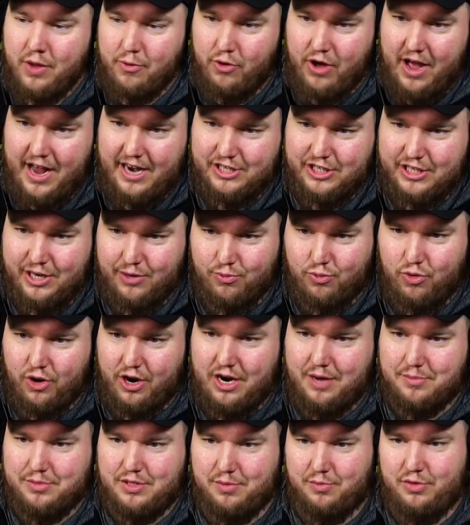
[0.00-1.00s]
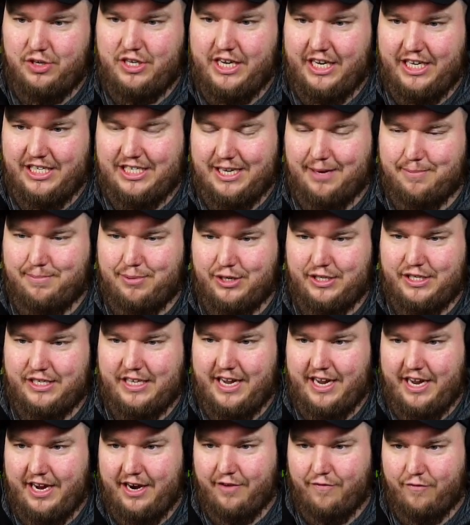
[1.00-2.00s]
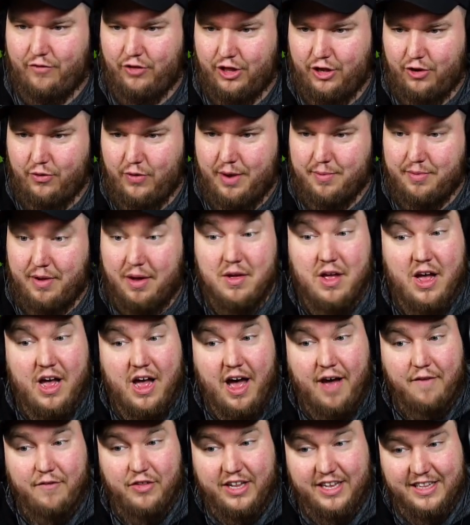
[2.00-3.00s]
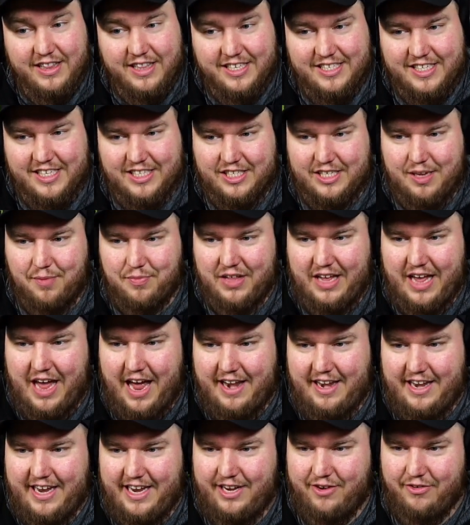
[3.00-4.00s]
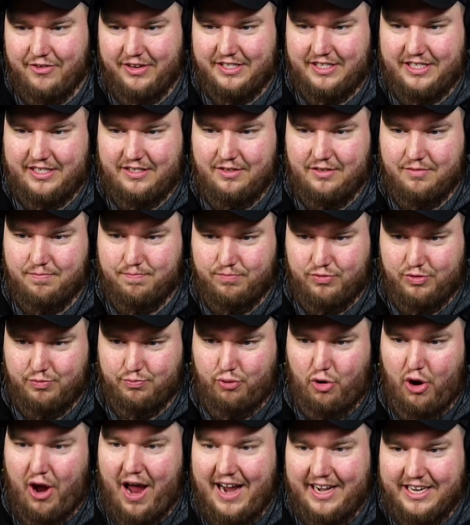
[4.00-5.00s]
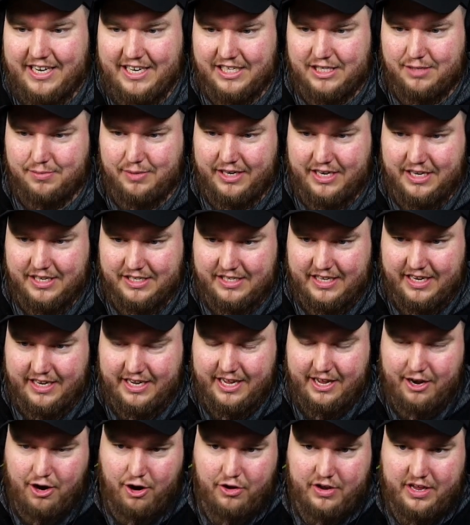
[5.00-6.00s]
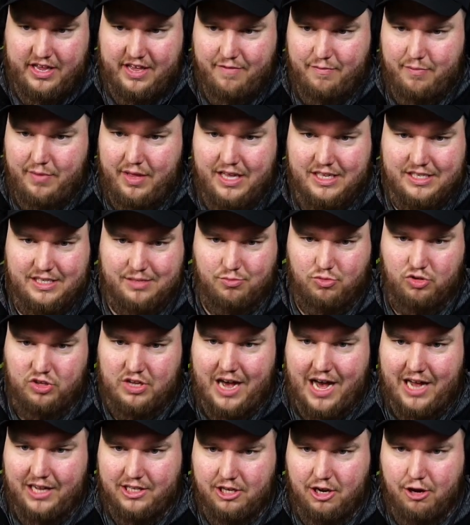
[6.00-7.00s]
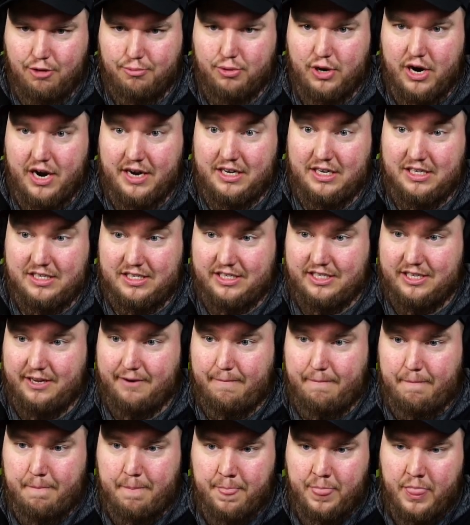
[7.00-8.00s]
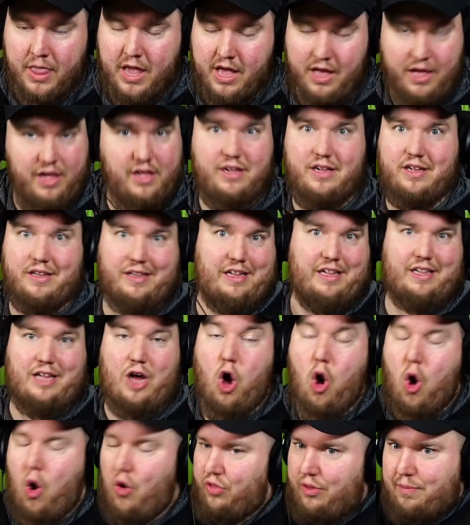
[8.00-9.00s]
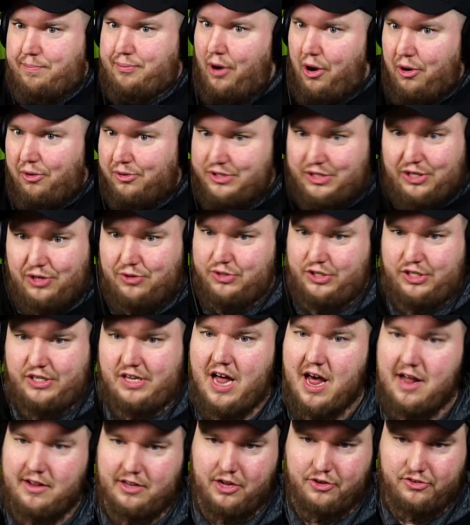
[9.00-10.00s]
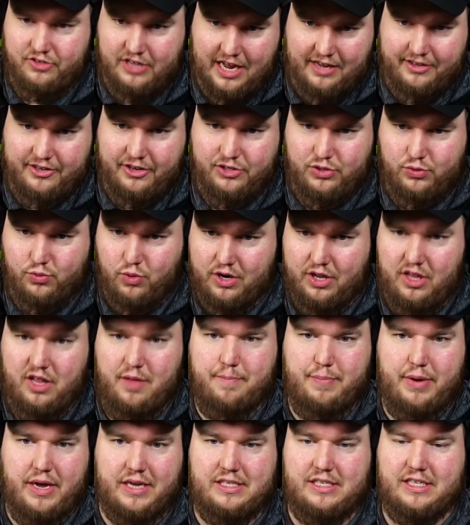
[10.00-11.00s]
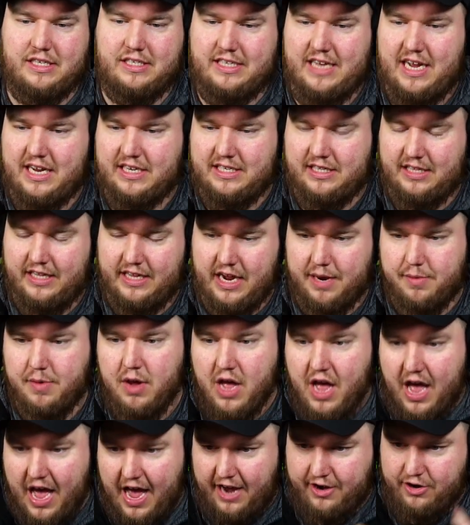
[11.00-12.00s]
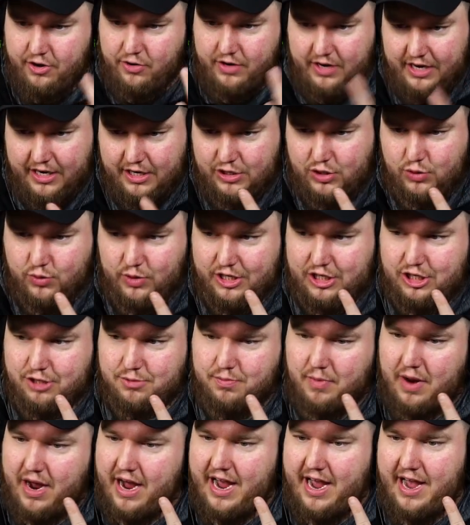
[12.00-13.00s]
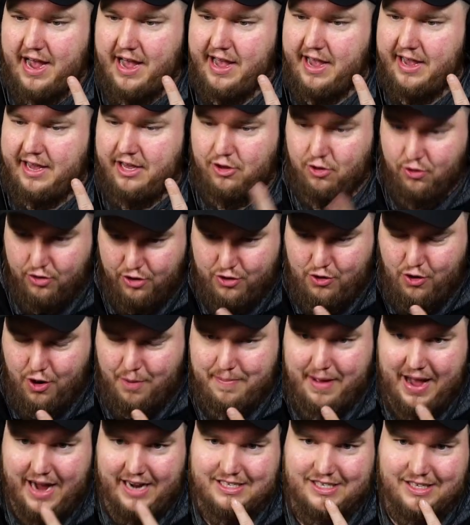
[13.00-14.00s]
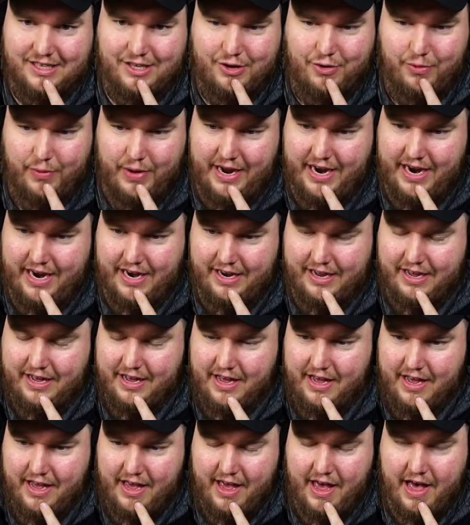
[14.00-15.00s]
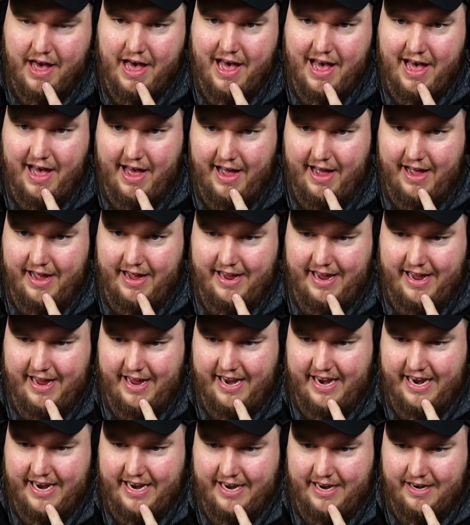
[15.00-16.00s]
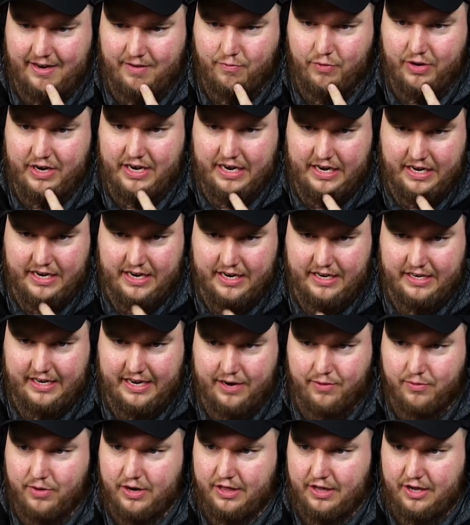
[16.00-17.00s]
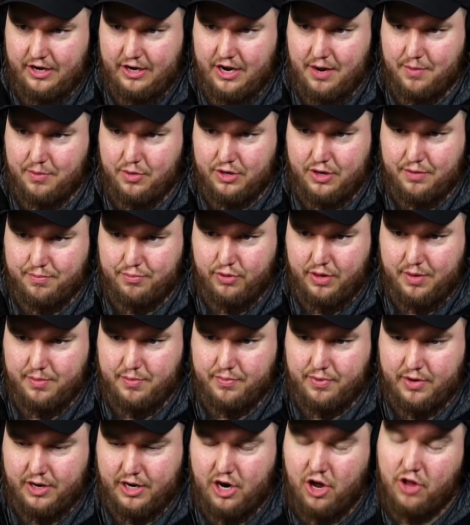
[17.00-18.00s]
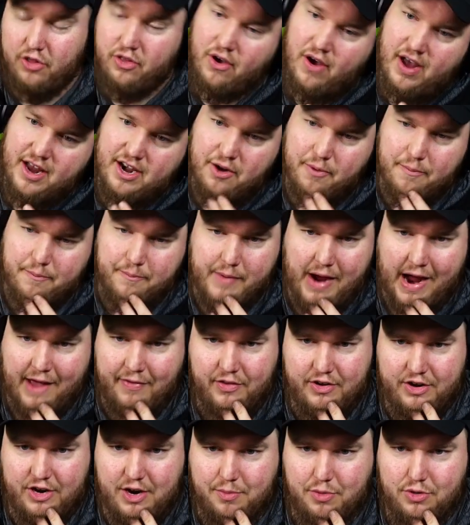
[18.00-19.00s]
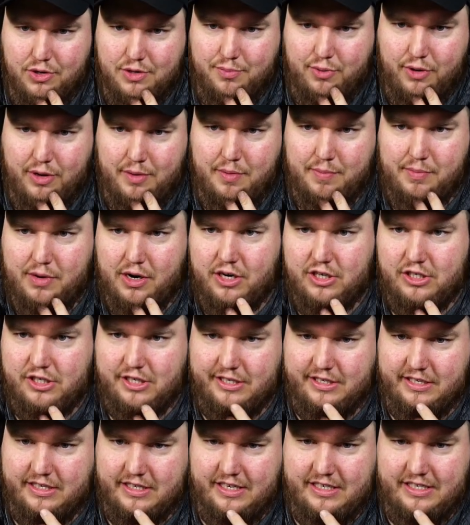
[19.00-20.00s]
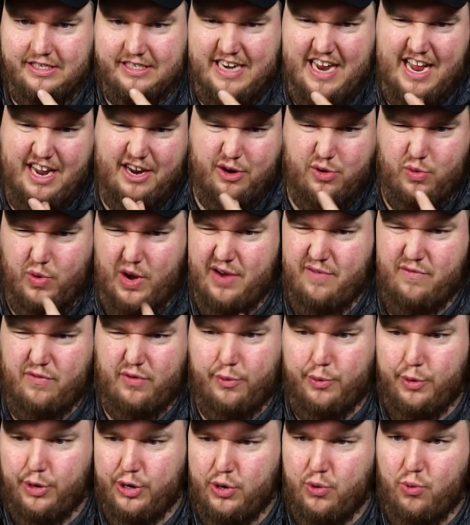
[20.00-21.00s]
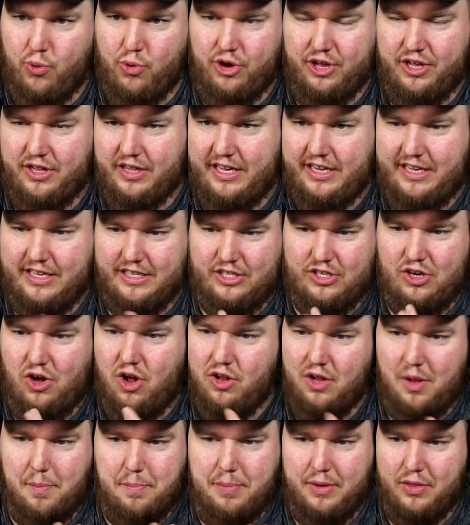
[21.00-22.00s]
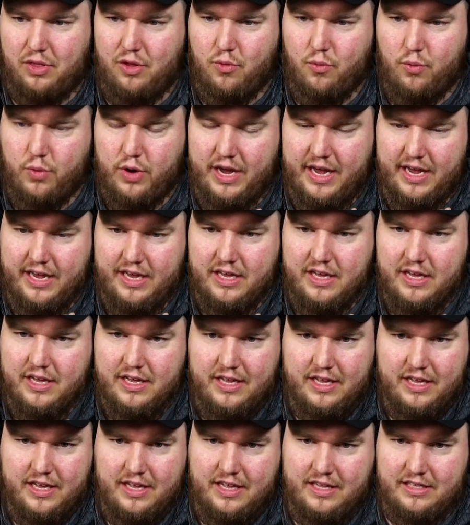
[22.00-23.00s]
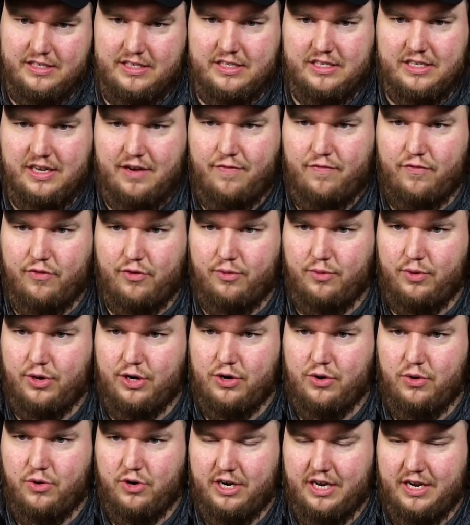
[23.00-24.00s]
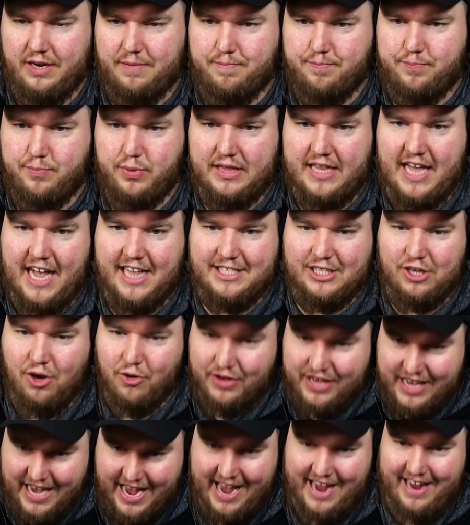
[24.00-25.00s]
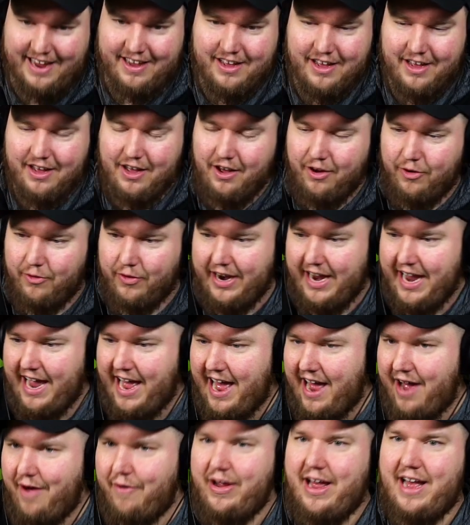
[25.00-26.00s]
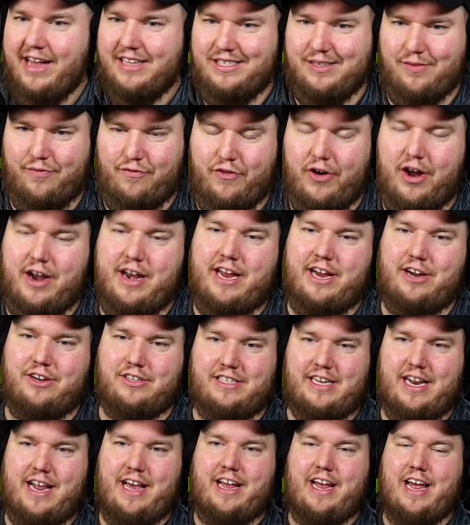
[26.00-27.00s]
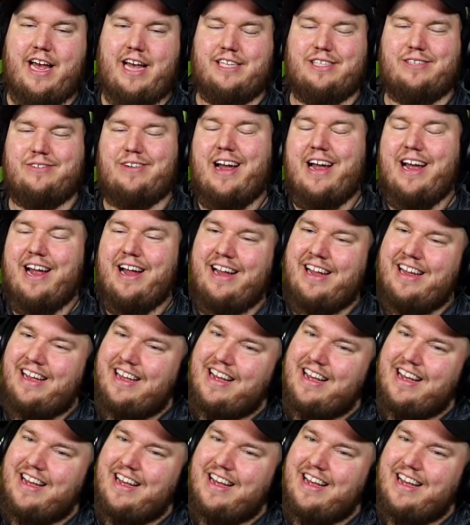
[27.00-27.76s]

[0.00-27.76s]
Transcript: We'll actually run up some decent percent here for the Queen Pop. I feel like this is something I need to practice because, like, it'll give me some Lalo practice, and all the pros use Lalo. Lalo's one of the best attacks in the game. I do need to switch my unicorn back to the queen, and we need to get rid of the double deployment bar. Although I don't mind the double deployment bar, it's just it's not great for recording. Like, it's all up in the way and stuff for recording, but that's okay. We had some fun here today, guys, right?